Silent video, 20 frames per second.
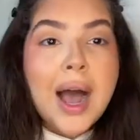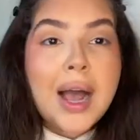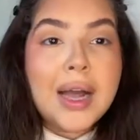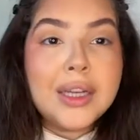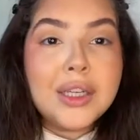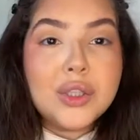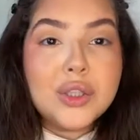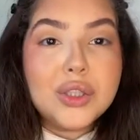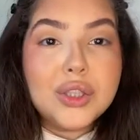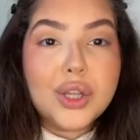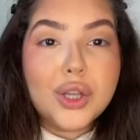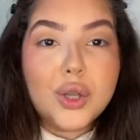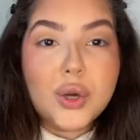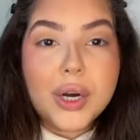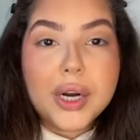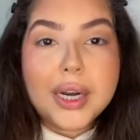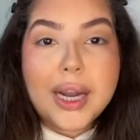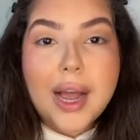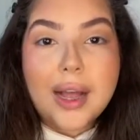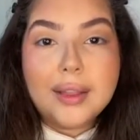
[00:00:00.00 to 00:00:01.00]
use the
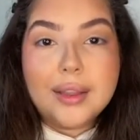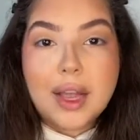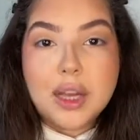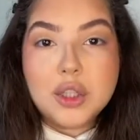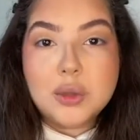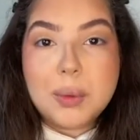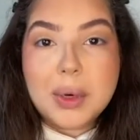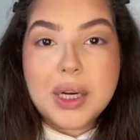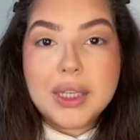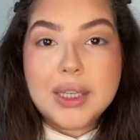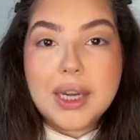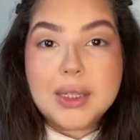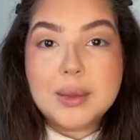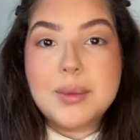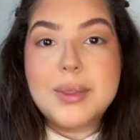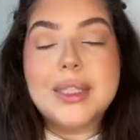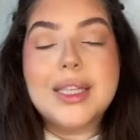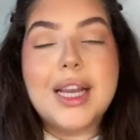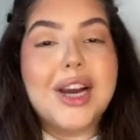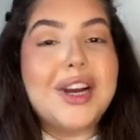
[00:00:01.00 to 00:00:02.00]
L'Oreal Lash Paradise
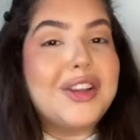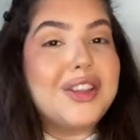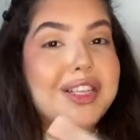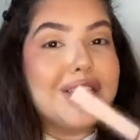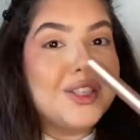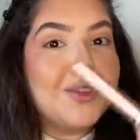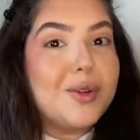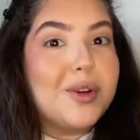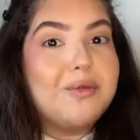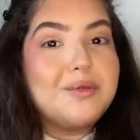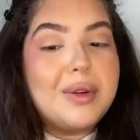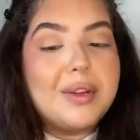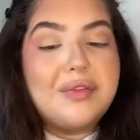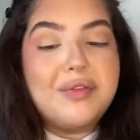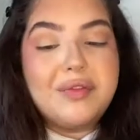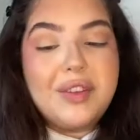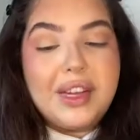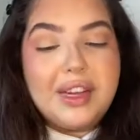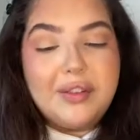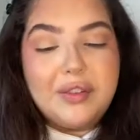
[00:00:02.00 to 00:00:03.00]
mascara. This is one of my
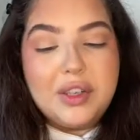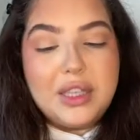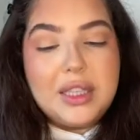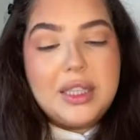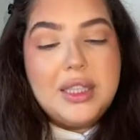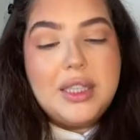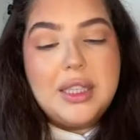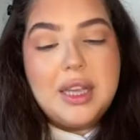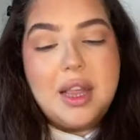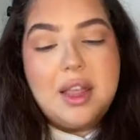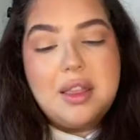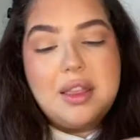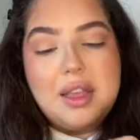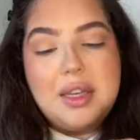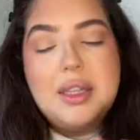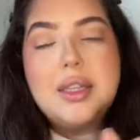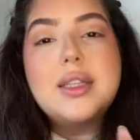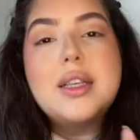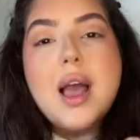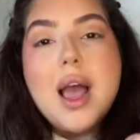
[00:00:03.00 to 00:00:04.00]
favorites.
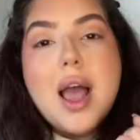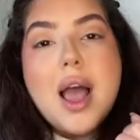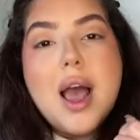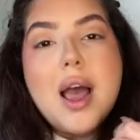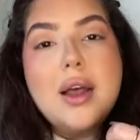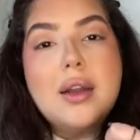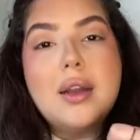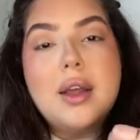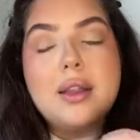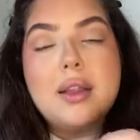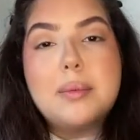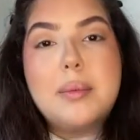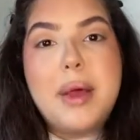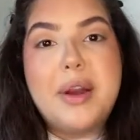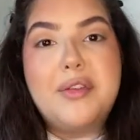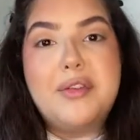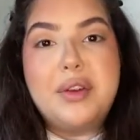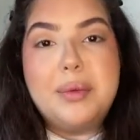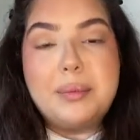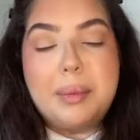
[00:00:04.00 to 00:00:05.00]
This and the
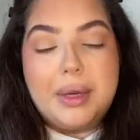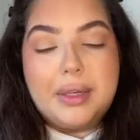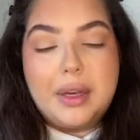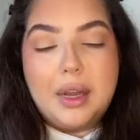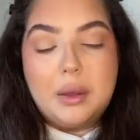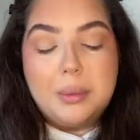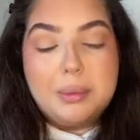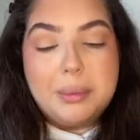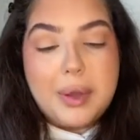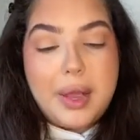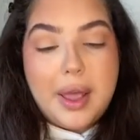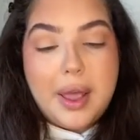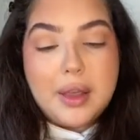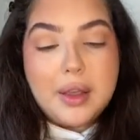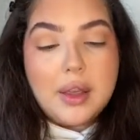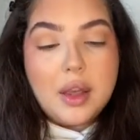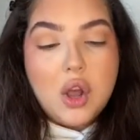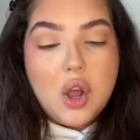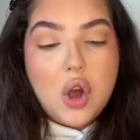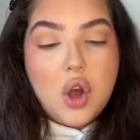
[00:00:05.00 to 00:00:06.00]
Benefit Bad Gal
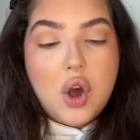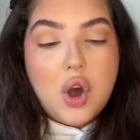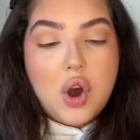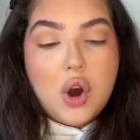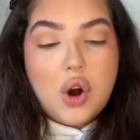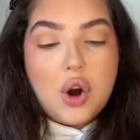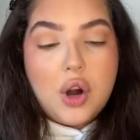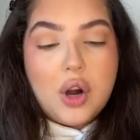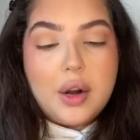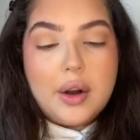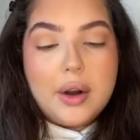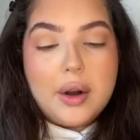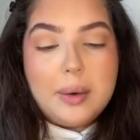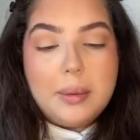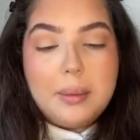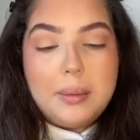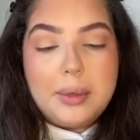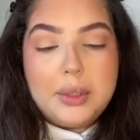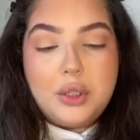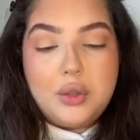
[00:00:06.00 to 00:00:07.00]
Bang are
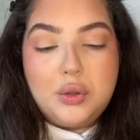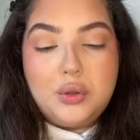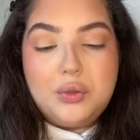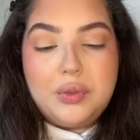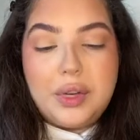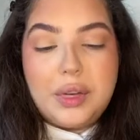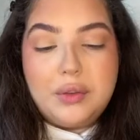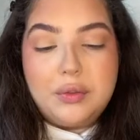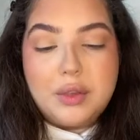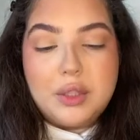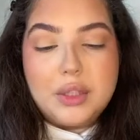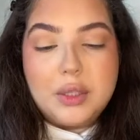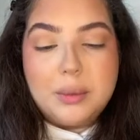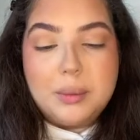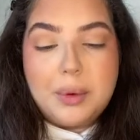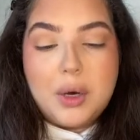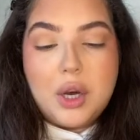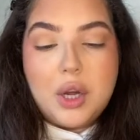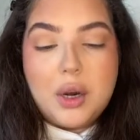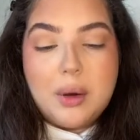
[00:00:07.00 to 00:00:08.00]
my two favorites,
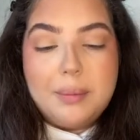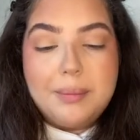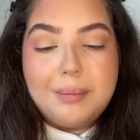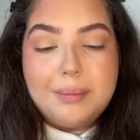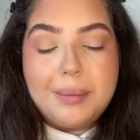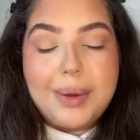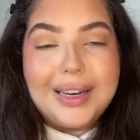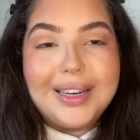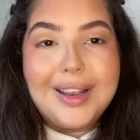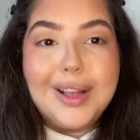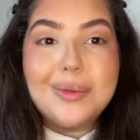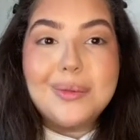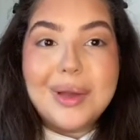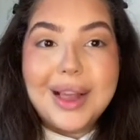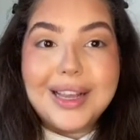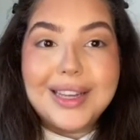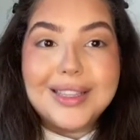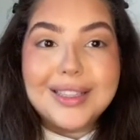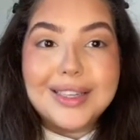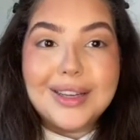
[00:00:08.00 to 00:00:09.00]
but Bad Gal
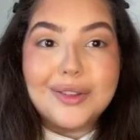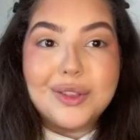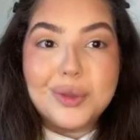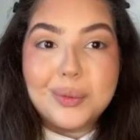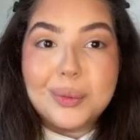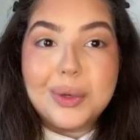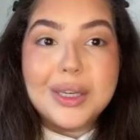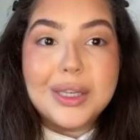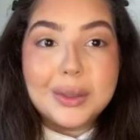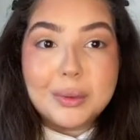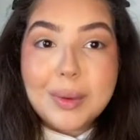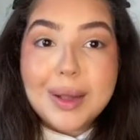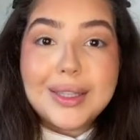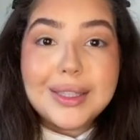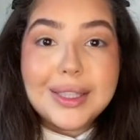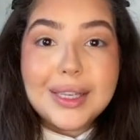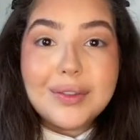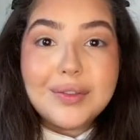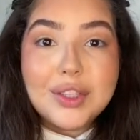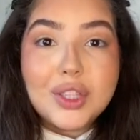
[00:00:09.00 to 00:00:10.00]
Bang is now super
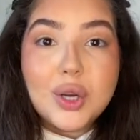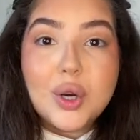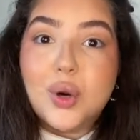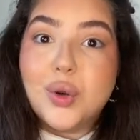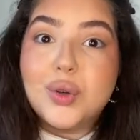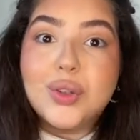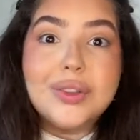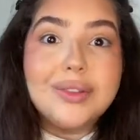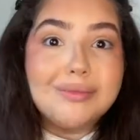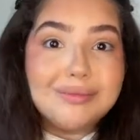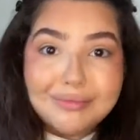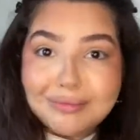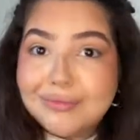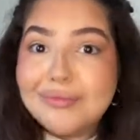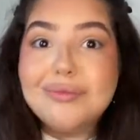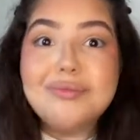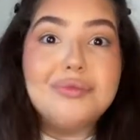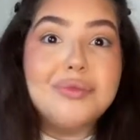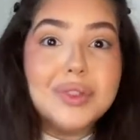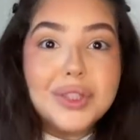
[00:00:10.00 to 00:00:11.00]
expensive, so
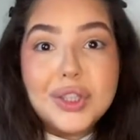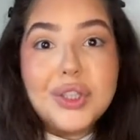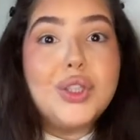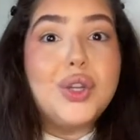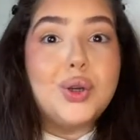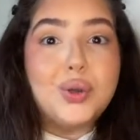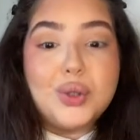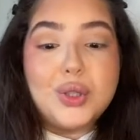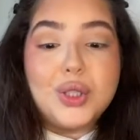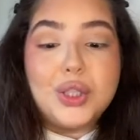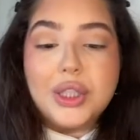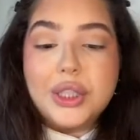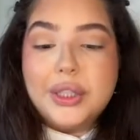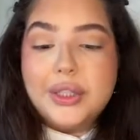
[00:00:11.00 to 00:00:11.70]
no sir.